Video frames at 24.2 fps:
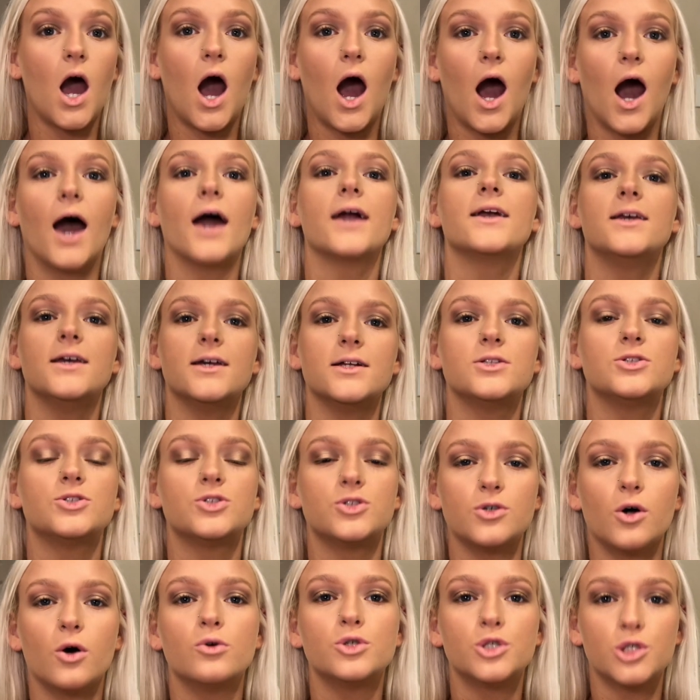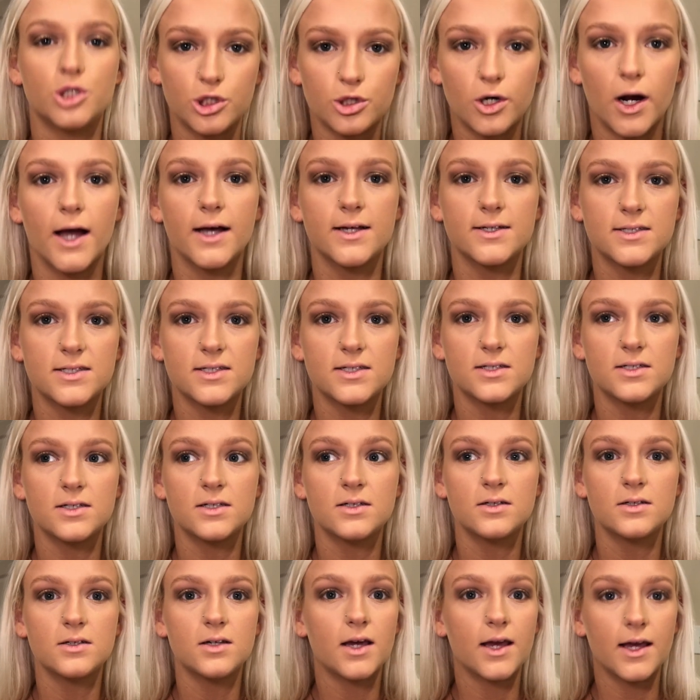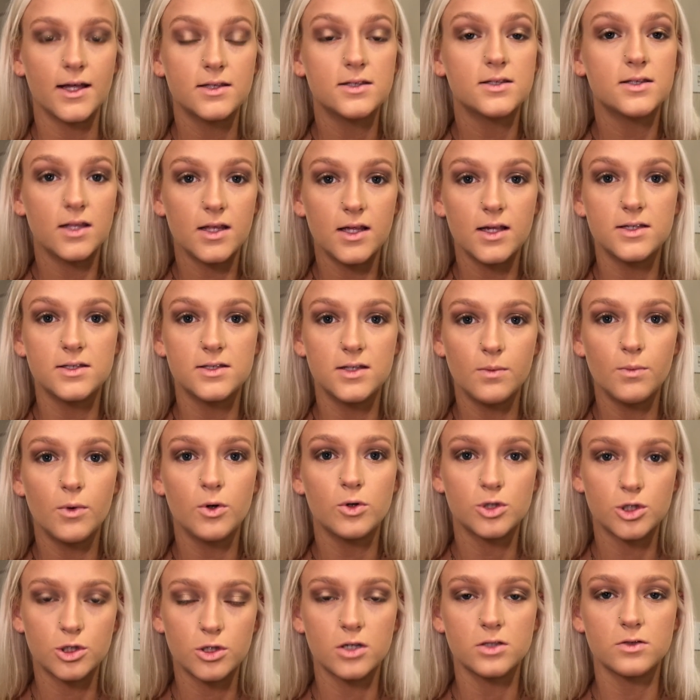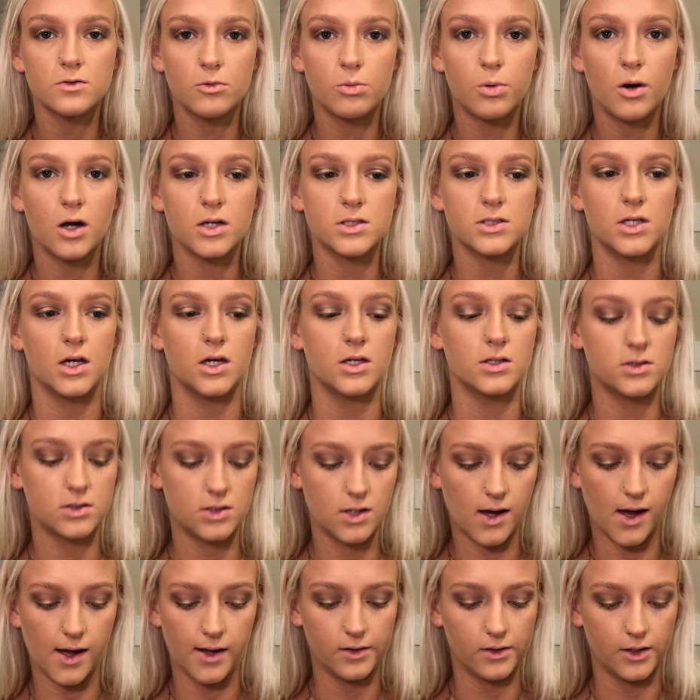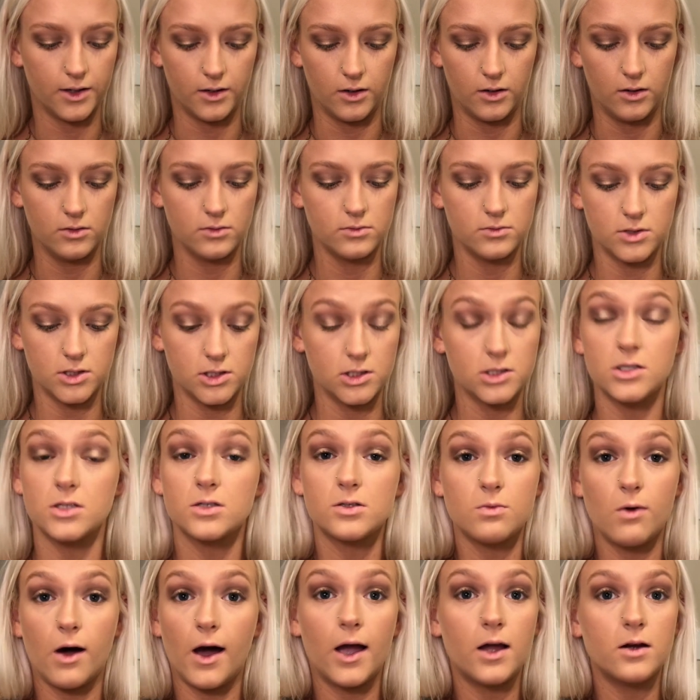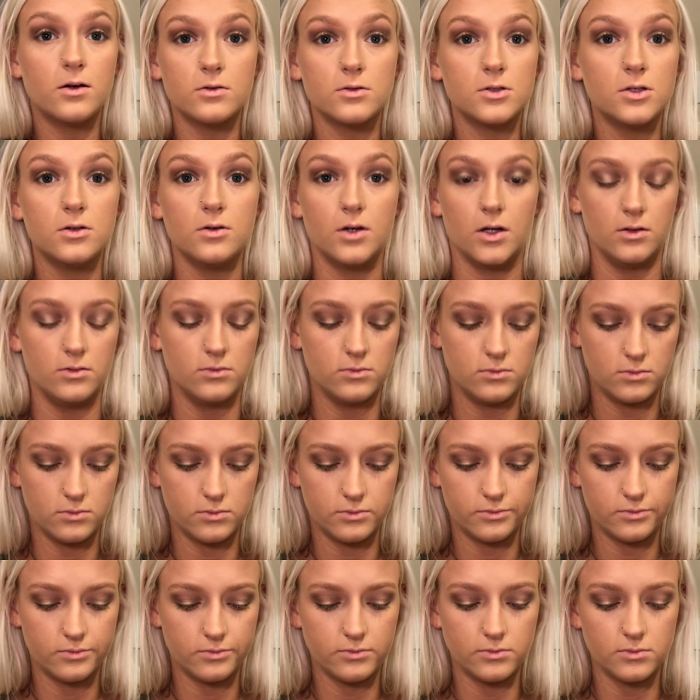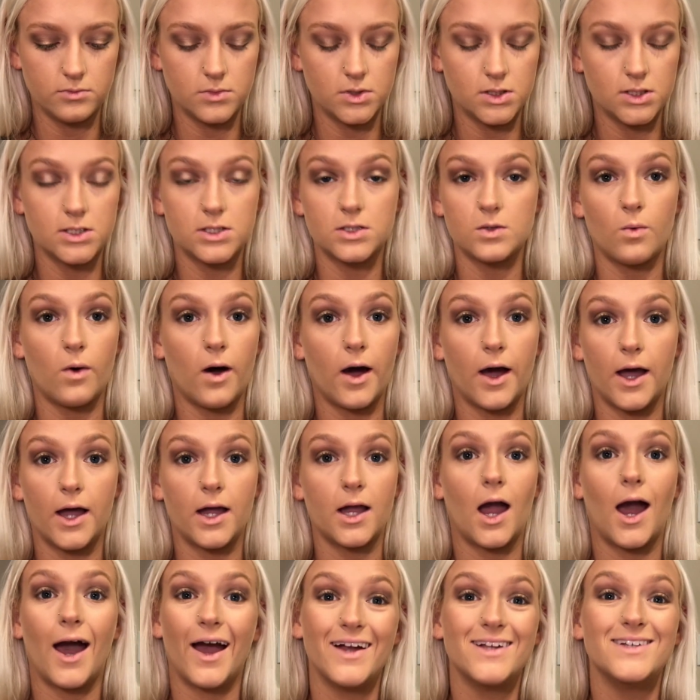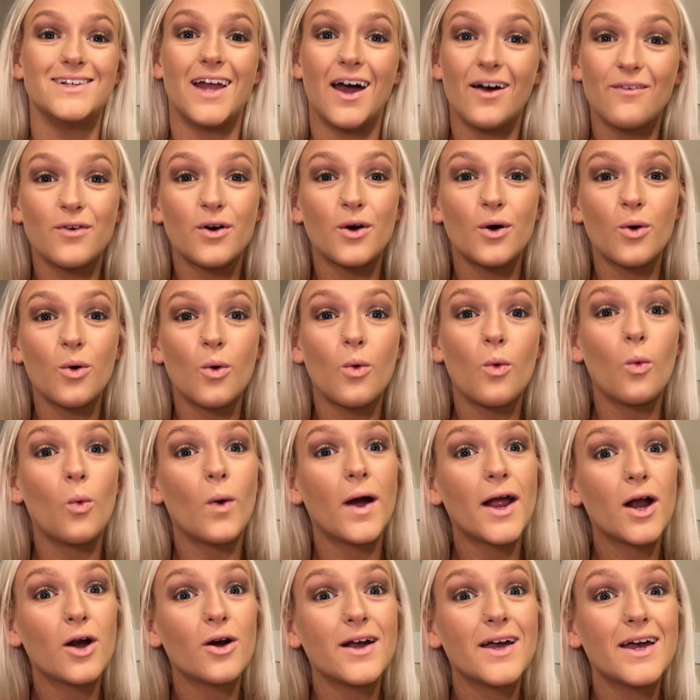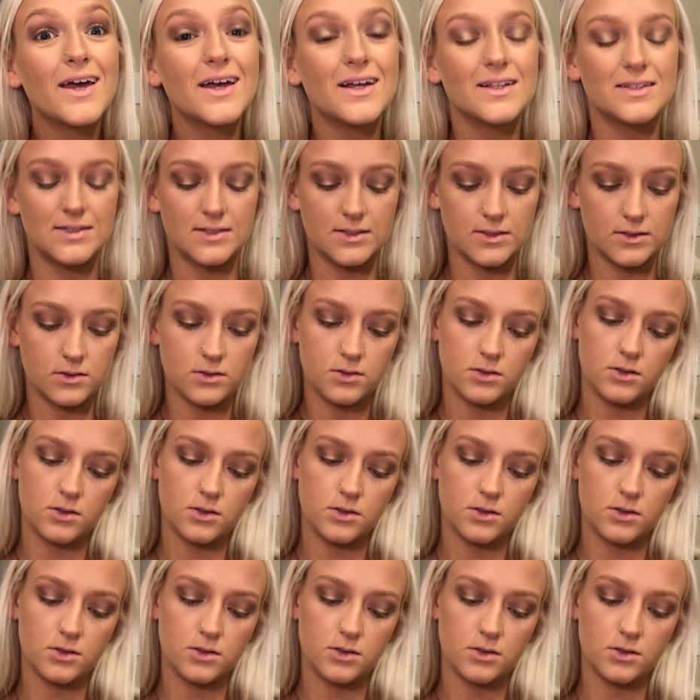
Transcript: I get so stressed. It is the most stressful process, eyeliner. This is why I don't do it. That's why I never wear it.